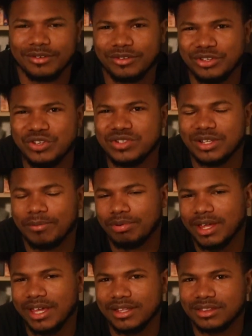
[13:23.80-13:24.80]
Using the
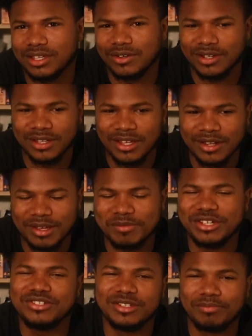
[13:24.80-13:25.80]
blade theory,
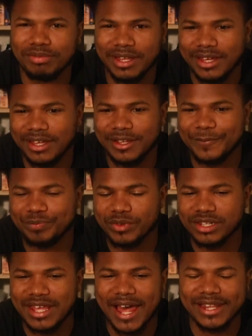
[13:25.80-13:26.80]
using the blade
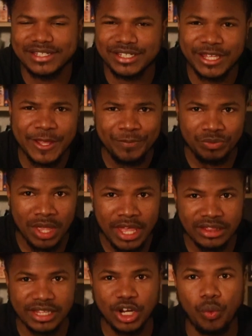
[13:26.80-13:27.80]
analogy,
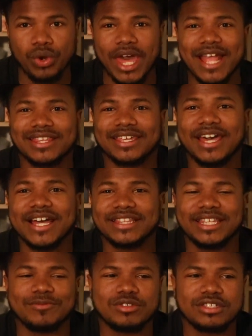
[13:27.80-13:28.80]
they don't want to have to
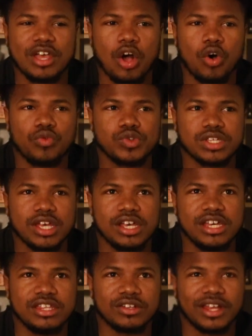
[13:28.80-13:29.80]
cut themselves
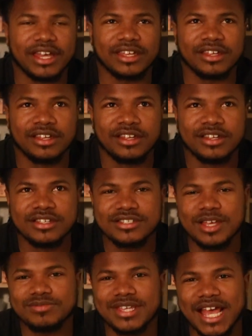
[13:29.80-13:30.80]
either. Like,
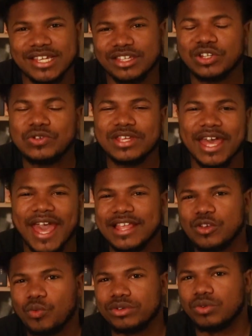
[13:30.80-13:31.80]
sometimes you have to lose a
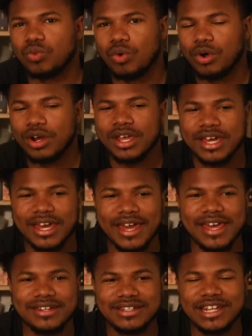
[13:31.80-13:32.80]
hand to win the war,
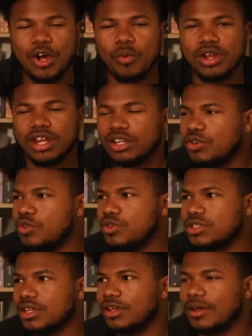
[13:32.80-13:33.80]
and they don't want to
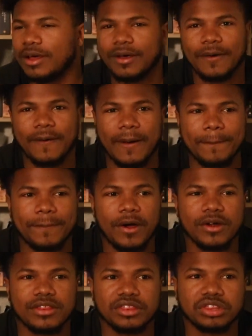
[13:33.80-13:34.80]
lose a
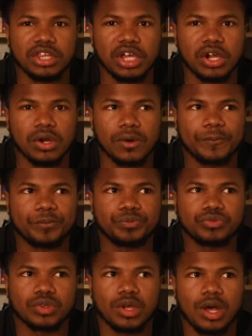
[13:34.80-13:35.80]
part of their
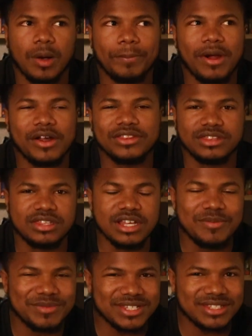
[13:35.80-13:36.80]

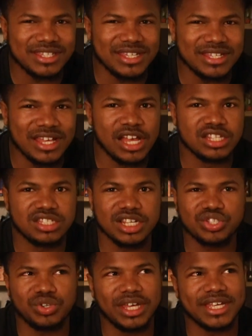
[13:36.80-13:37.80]
mystique
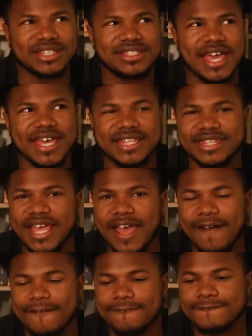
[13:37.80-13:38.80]
just so they can take
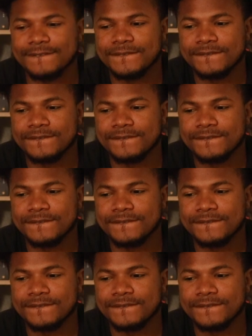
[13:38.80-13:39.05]
down